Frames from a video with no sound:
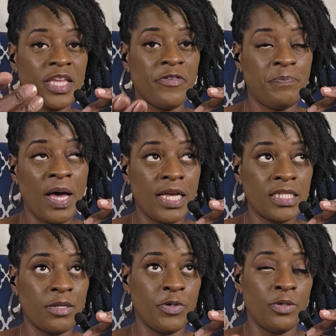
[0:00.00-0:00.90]
if
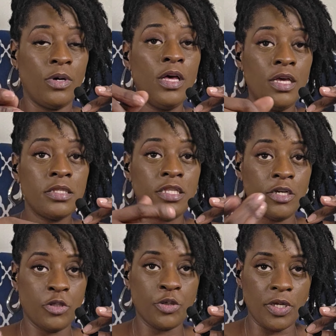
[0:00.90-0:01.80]
possible,
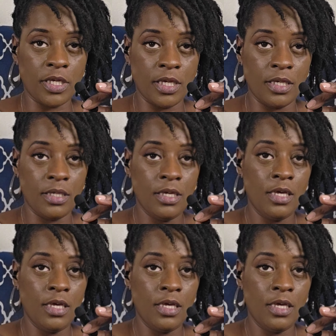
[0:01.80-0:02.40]
they'll drink it.